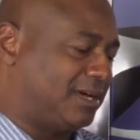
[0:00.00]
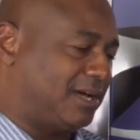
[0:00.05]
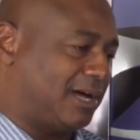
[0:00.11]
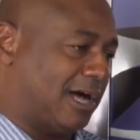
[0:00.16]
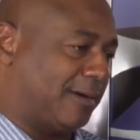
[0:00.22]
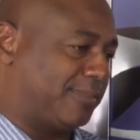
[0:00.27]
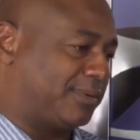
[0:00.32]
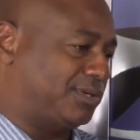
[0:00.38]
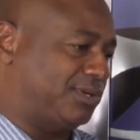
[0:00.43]

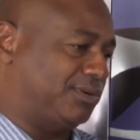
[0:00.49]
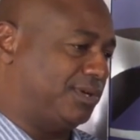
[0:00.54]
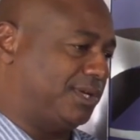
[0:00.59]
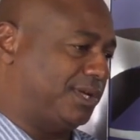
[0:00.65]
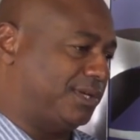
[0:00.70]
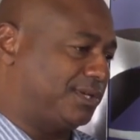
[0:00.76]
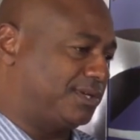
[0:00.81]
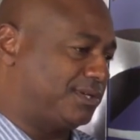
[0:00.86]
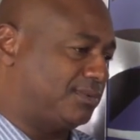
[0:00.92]

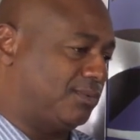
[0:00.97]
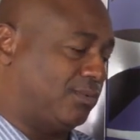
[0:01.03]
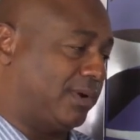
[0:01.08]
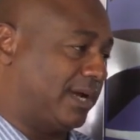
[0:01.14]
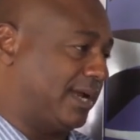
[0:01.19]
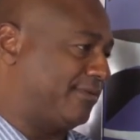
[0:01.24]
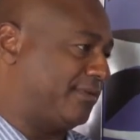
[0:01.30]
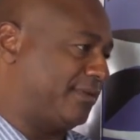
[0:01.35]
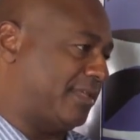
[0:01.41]
opportunities,
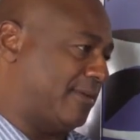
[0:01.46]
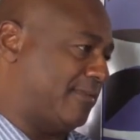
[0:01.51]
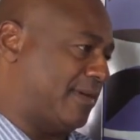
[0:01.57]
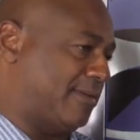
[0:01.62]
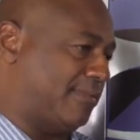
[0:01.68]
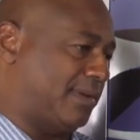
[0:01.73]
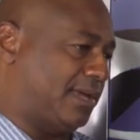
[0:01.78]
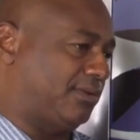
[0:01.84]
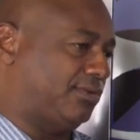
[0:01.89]
whatever they may
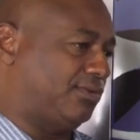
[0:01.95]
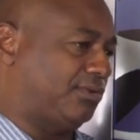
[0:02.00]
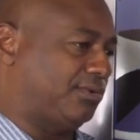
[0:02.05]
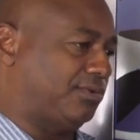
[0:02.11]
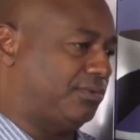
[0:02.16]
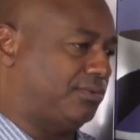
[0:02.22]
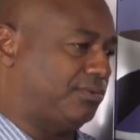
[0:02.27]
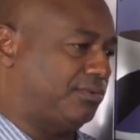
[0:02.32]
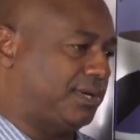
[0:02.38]
be,
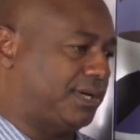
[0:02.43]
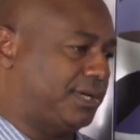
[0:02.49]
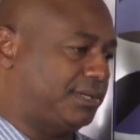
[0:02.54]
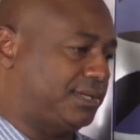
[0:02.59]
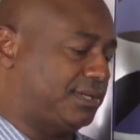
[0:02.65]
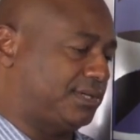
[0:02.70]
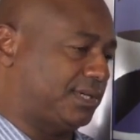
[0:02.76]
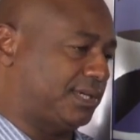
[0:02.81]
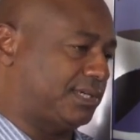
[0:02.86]
to
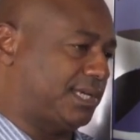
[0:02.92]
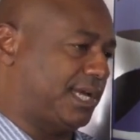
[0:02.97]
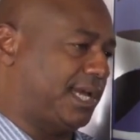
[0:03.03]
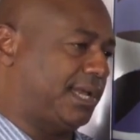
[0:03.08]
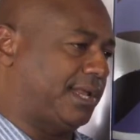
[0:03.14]
succeed.